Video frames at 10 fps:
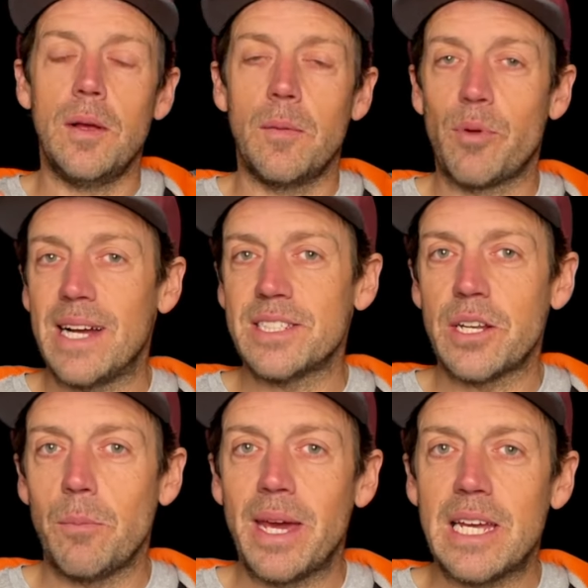Brands that
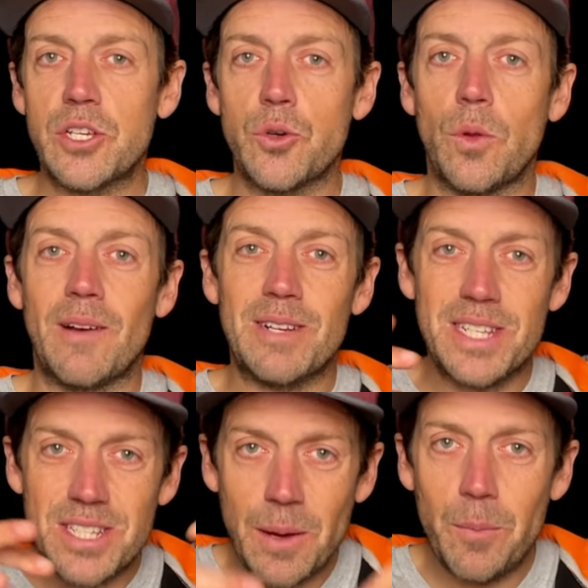are making sure there is
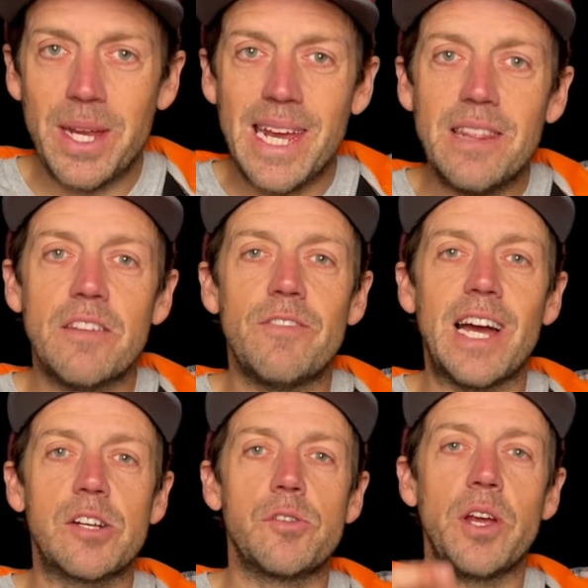somebody in the
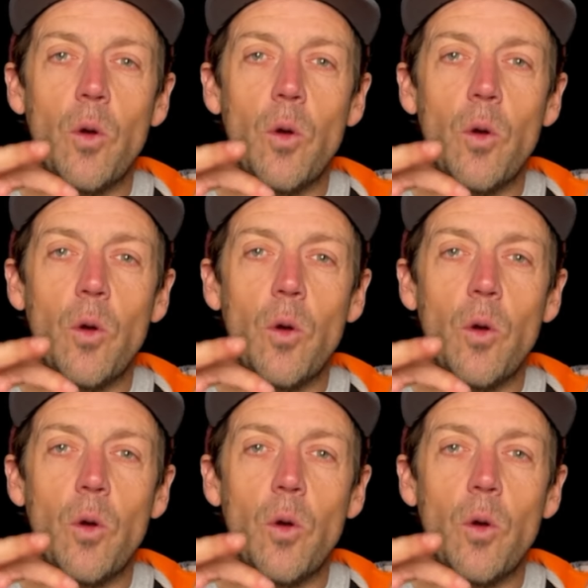factory